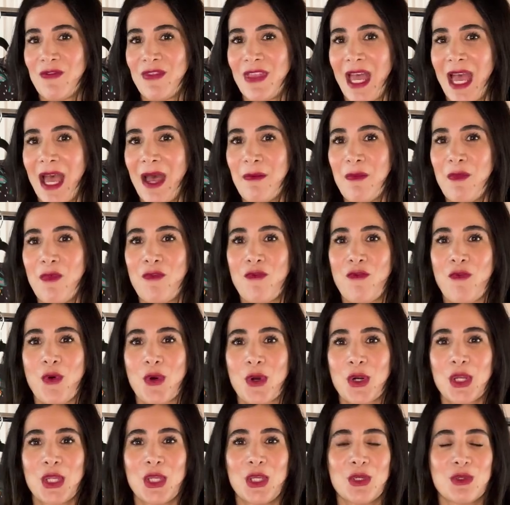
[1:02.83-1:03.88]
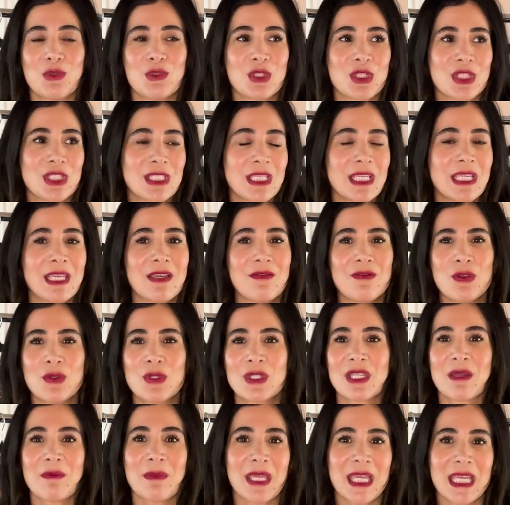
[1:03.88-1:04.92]
them for you, just to give you
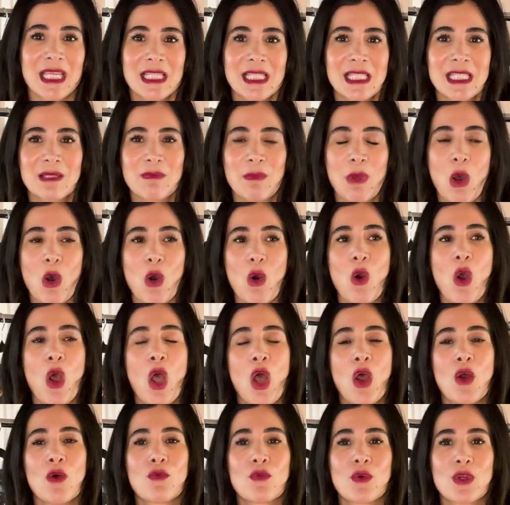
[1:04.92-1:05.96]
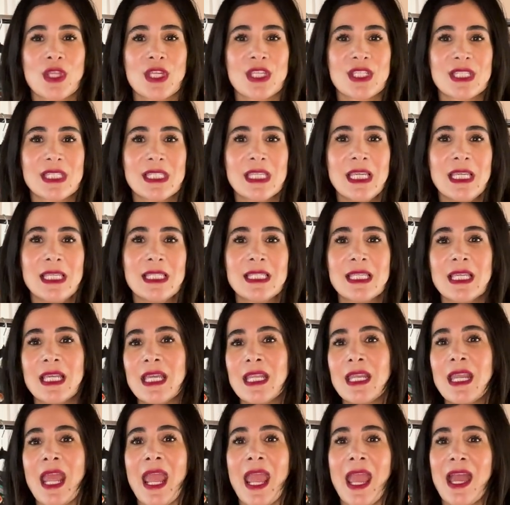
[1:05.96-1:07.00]
some inspo for the
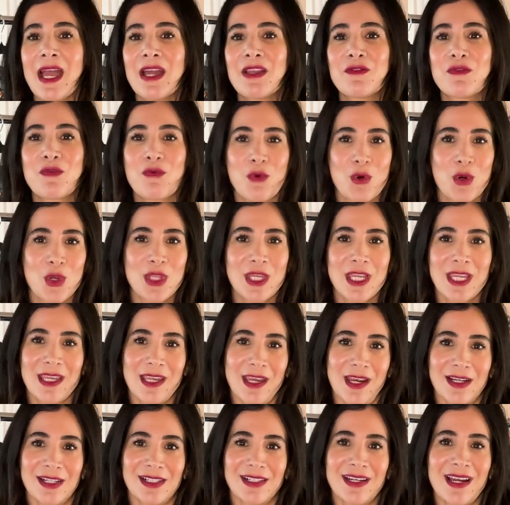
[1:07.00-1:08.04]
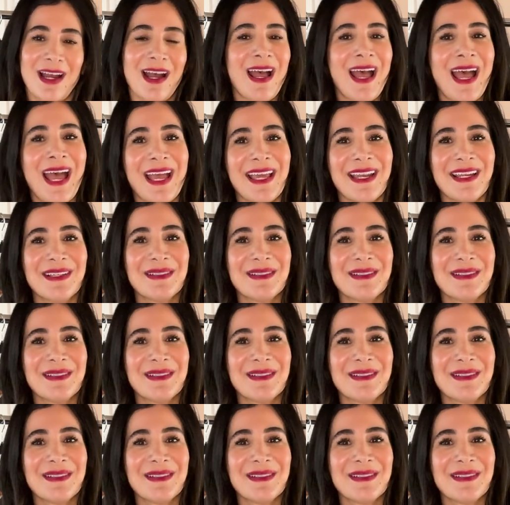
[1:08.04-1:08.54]
season and for the year ahead.